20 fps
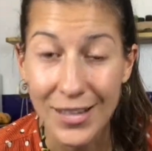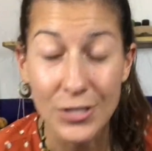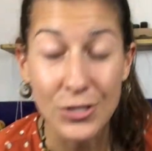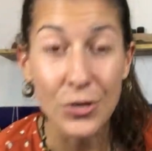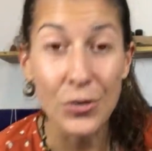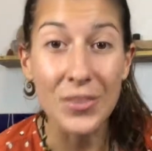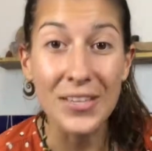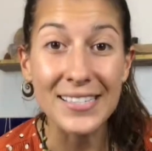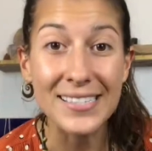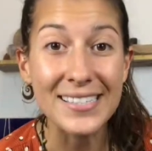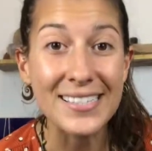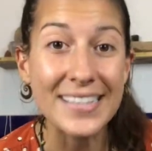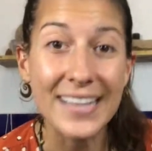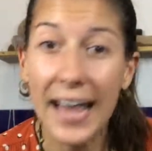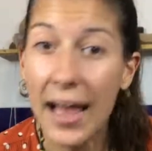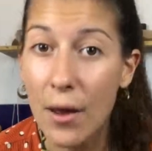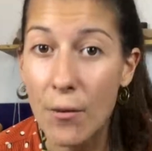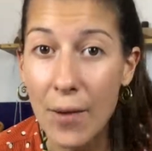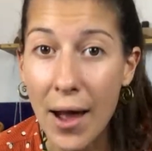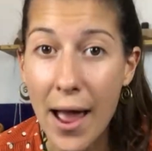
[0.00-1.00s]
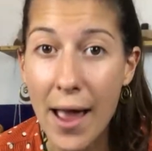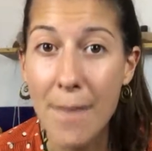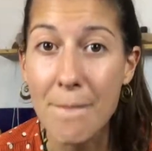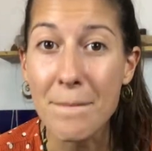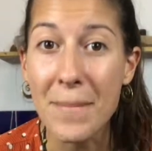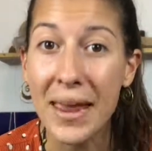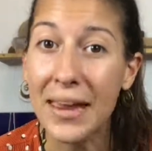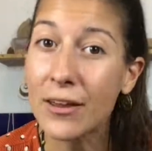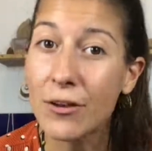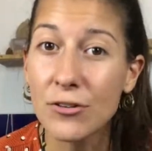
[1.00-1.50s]
So this DIY
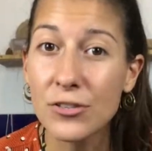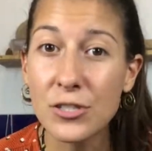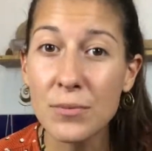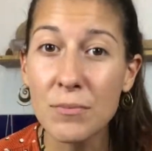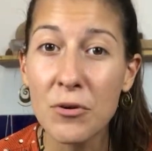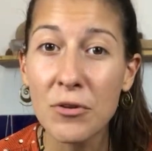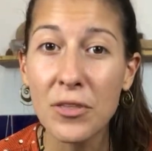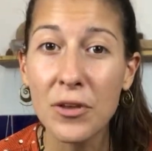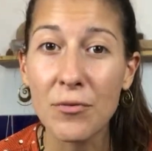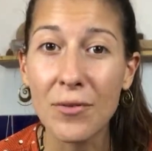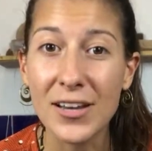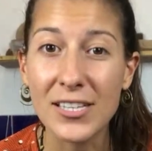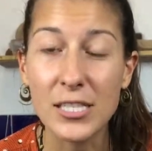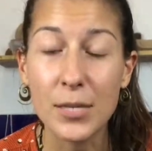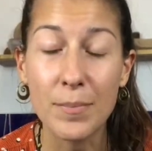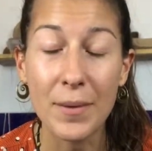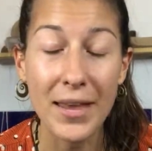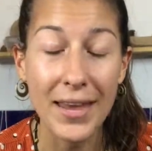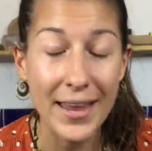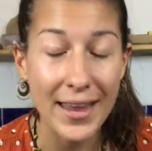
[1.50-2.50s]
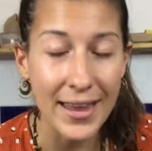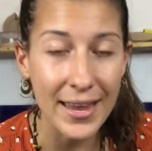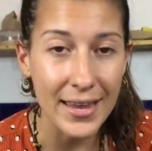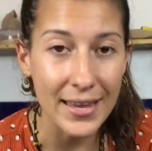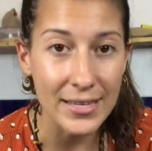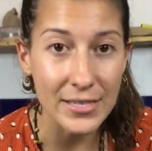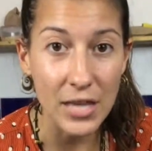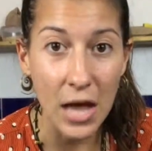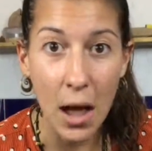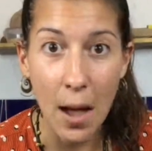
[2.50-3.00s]
mango smoothie recipe
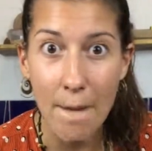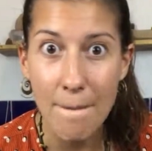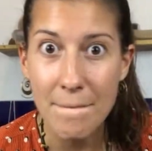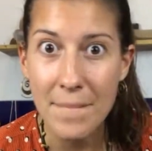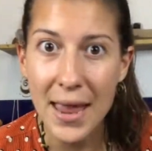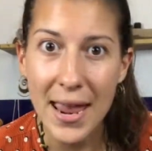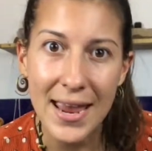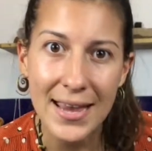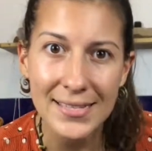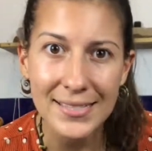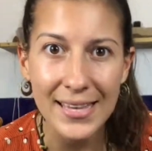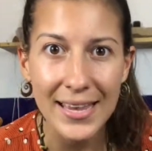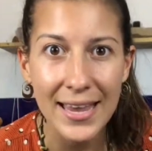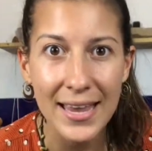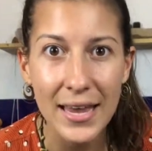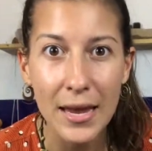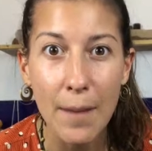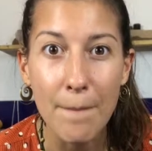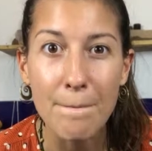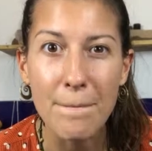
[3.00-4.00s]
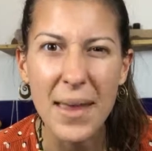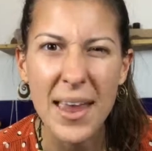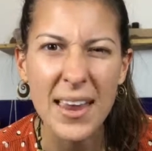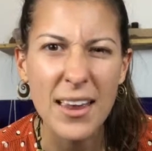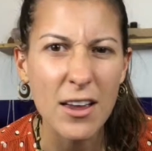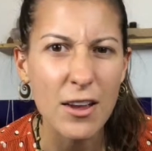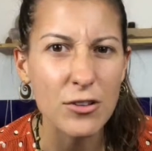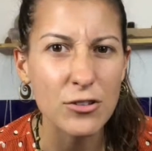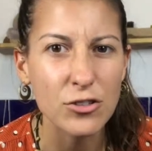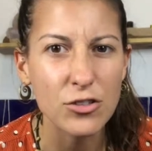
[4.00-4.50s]
is amazing.
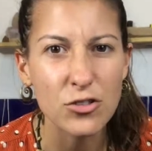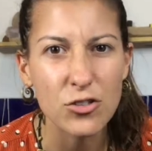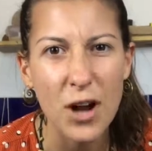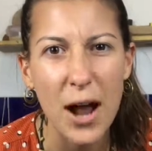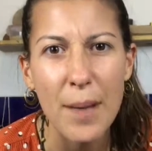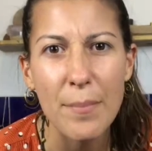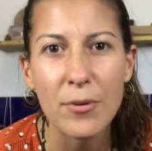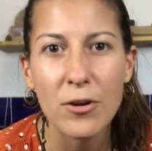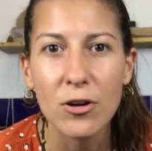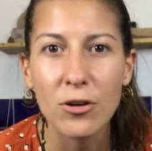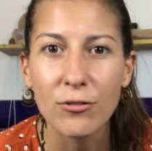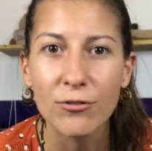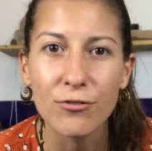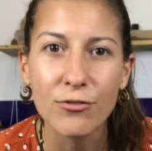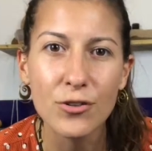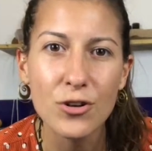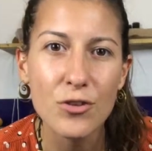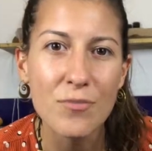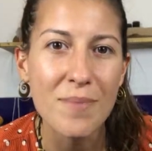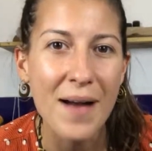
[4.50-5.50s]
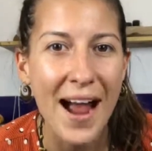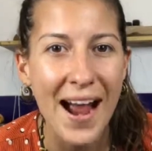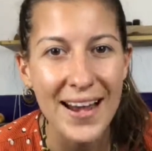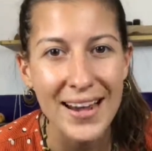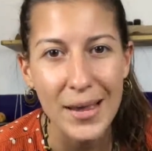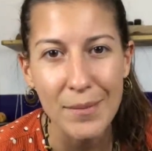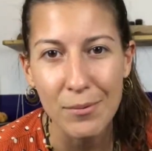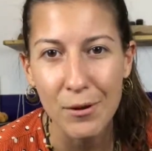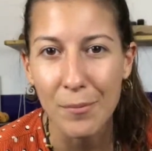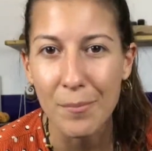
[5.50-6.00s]
Mangoes, tropical fruit,
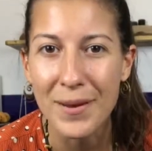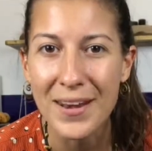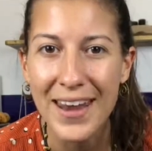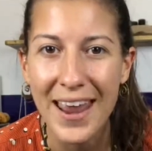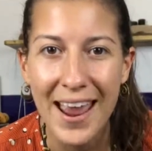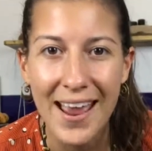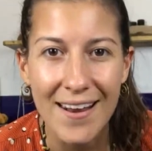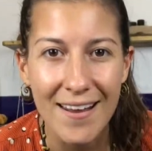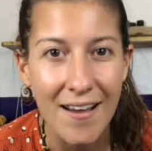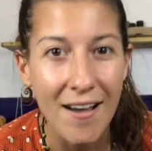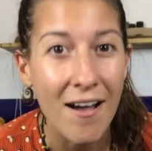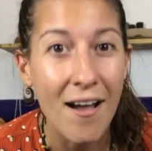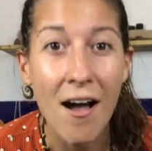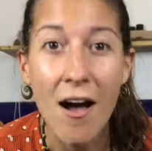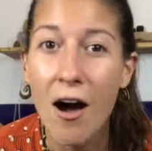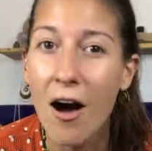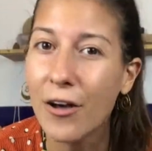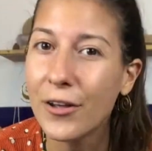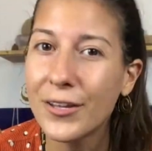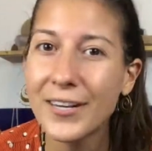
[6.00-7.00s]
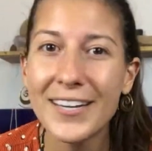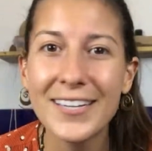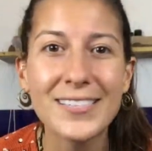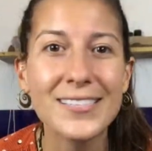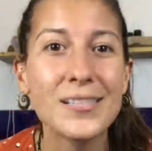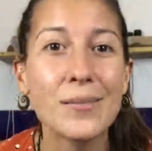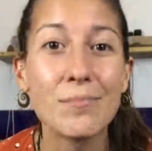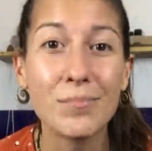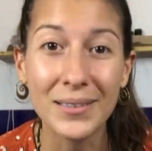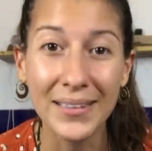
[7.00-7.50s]
pineapple, banana, all you need is
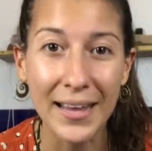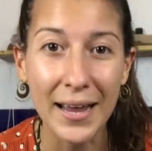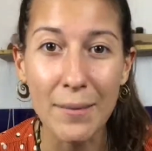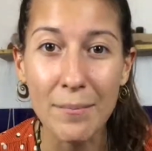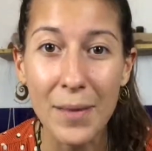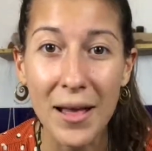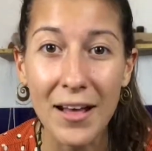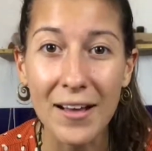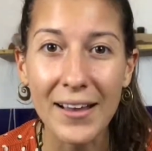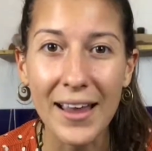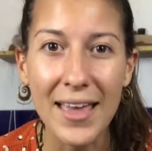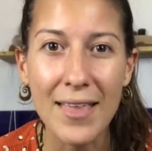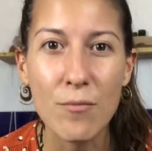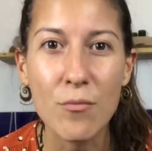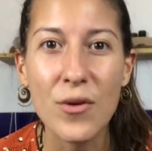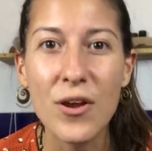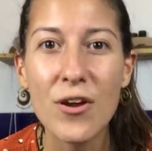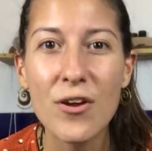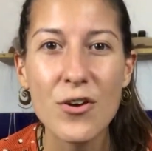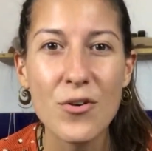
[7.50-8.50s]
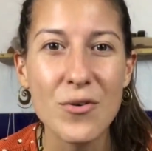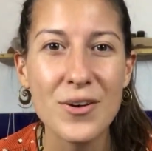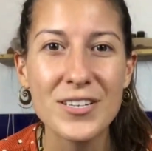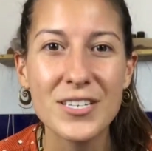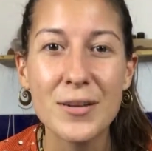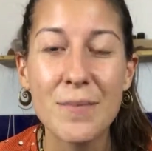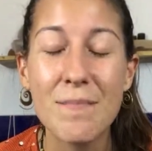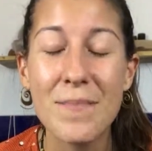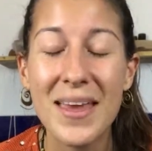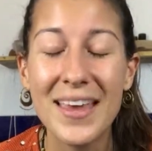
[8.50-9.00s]
some plant milk and we are going
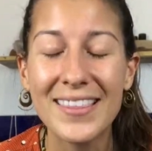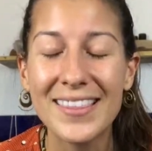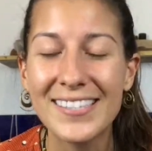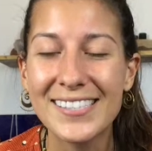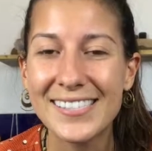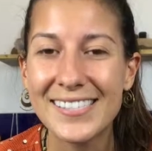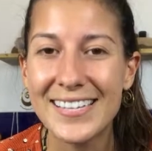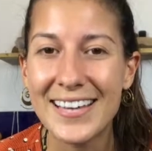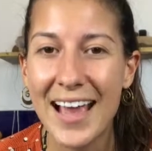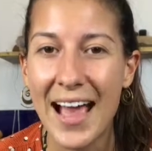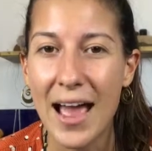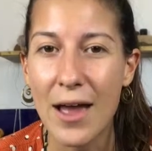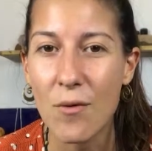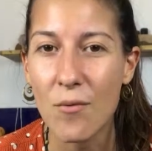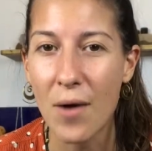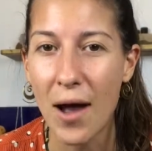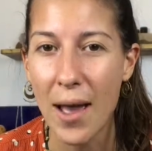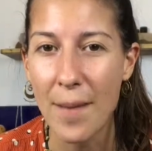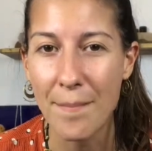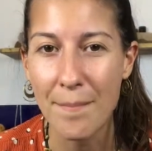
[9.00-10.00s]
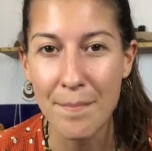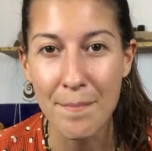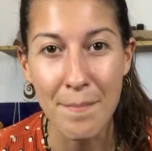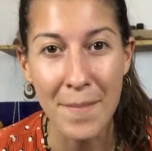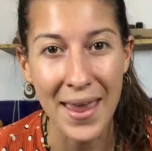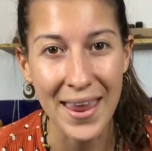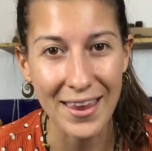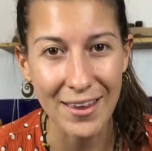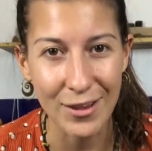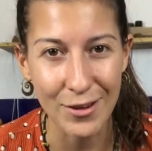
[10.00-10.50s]
to make this DIY
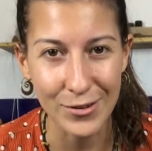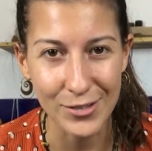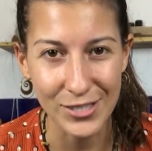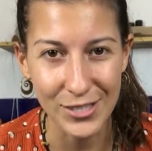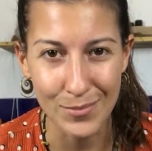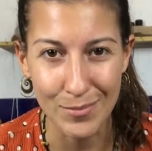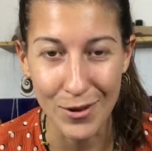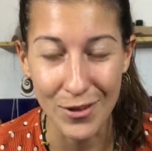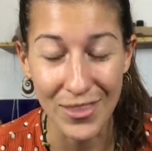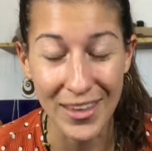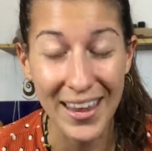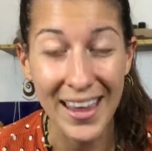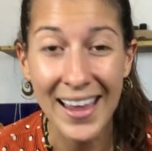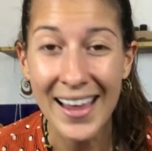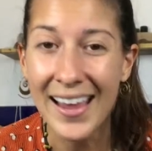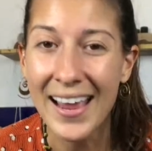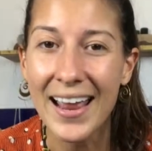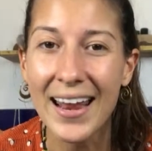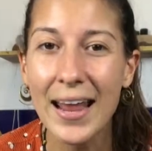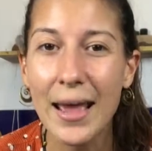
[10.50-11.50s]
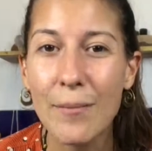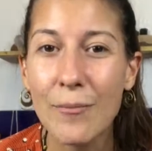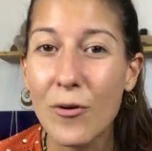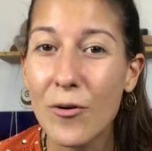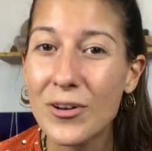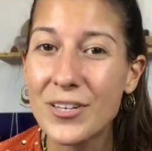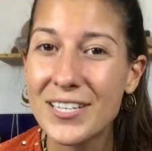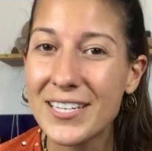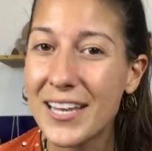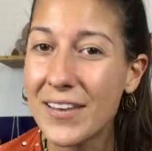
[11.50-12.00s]
mango smoothie and I'm
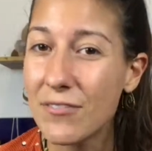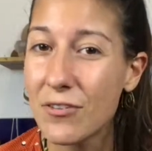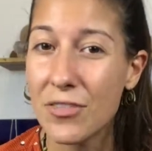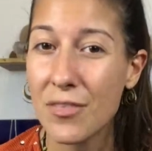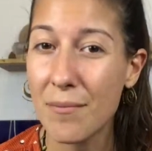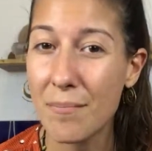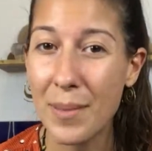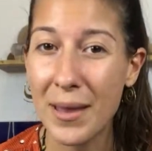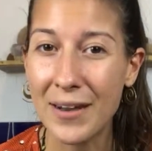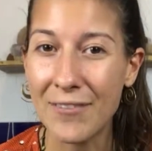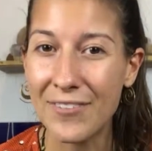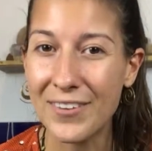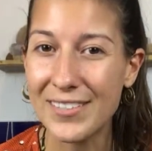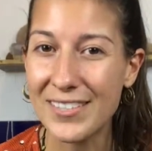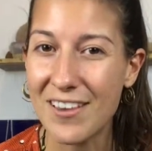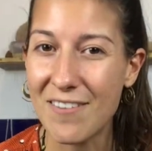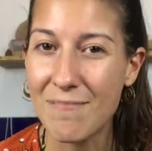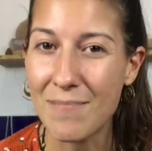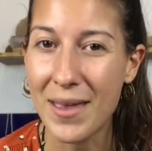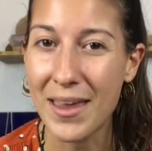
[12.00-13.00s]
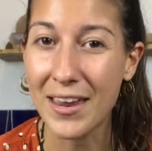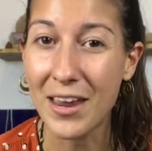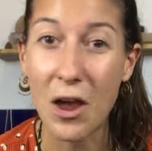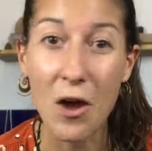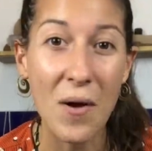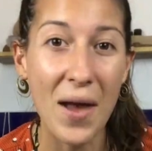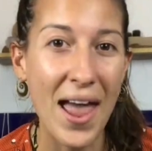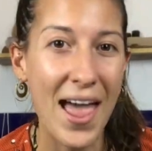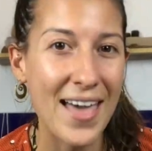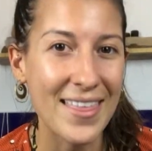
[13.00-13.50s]
going to give you the benefits of
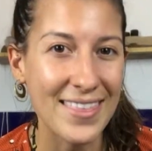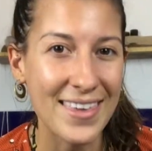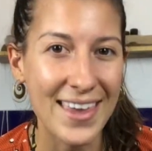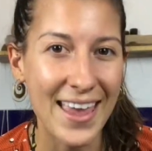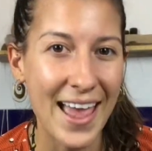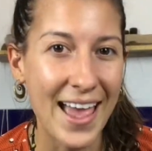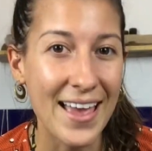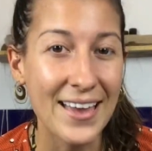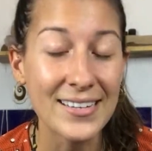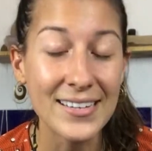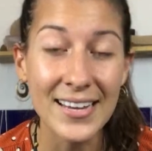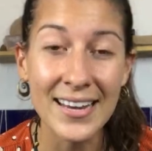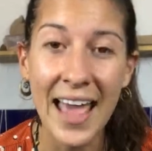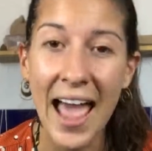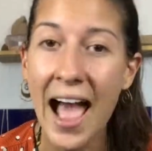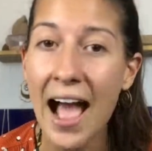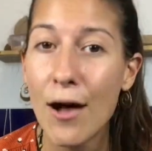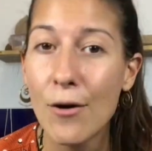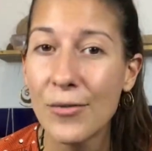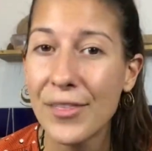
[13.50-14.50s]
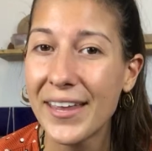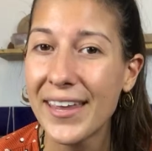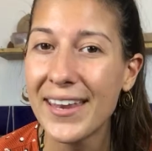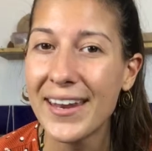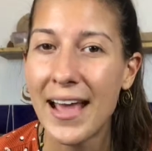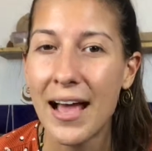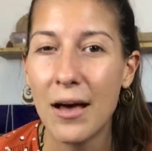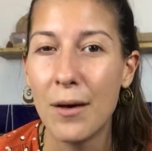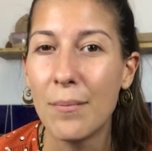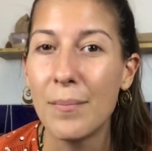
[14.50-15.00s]
mango at the end and how they
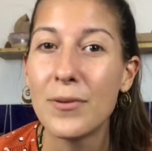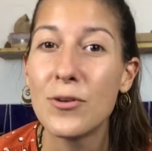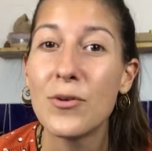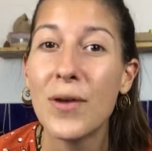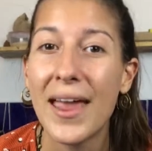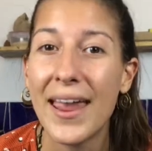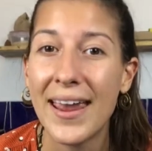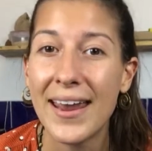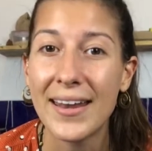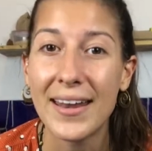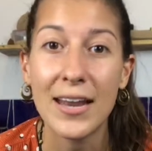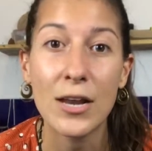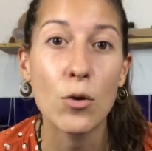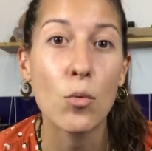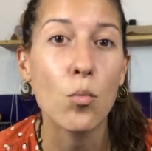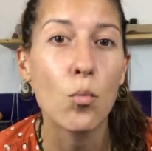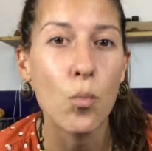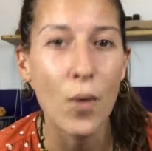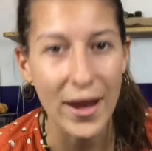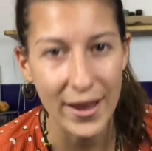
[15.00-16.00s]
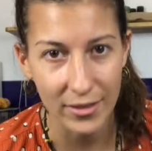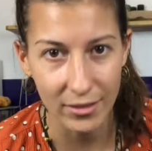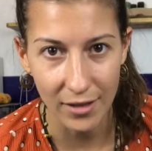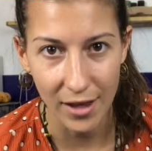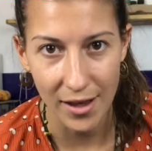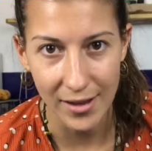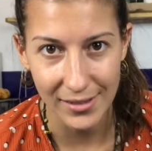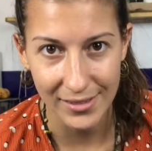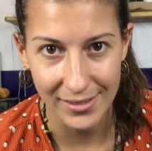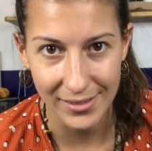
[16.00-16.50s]
can help you aid in weight
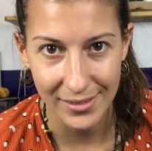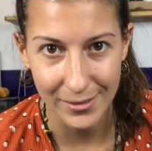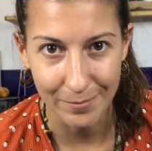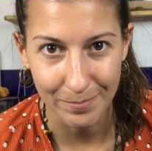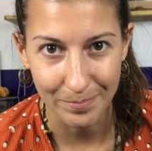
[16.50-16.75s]
loss.